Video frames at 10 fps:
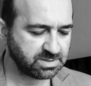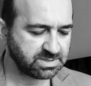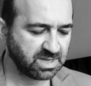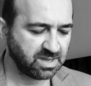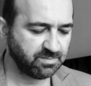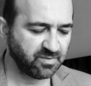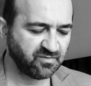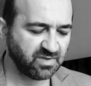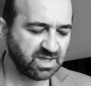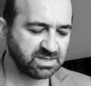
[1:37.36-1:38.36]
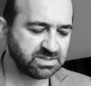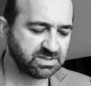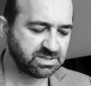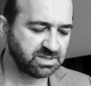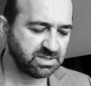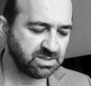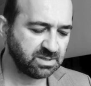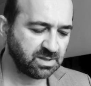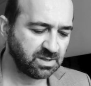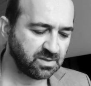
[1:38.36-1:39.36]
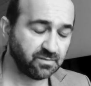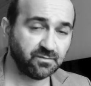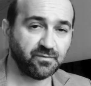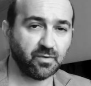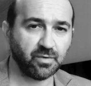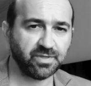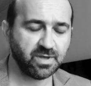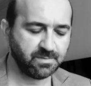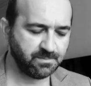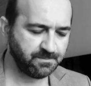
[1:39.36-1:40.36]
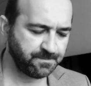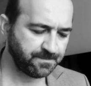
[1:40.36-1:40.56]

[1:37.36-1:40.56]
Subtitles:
type of entity for them.